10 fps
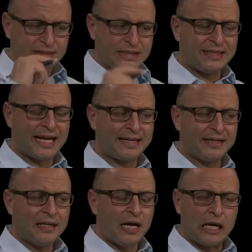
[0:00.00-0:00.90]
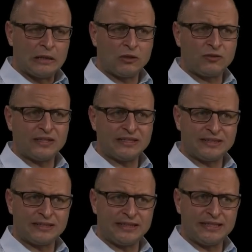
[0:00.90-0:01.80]
that a lot of these
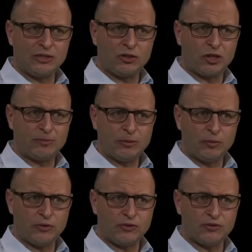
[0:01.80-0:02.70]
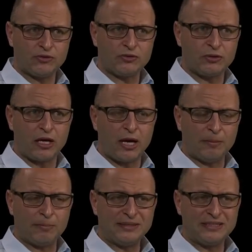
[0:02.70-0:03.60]
gig economy workers,
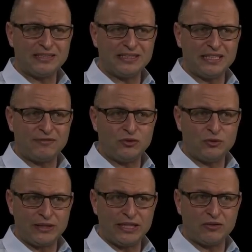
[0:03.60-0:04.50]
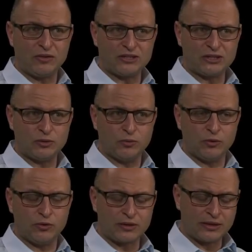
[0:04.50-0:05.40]
um, particularly if you cannot still
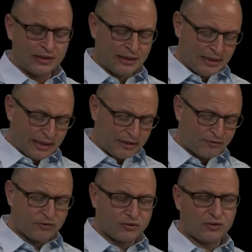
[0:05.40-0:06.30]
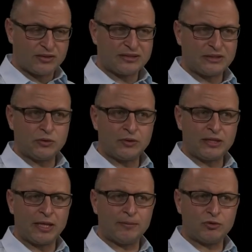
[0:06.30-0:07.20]
work, if you're going to see your
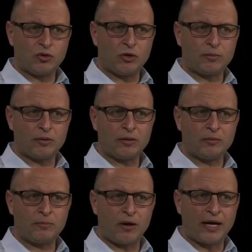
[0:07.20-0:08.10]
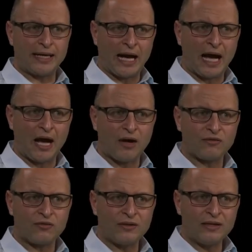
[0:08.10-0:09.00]
income drop by half,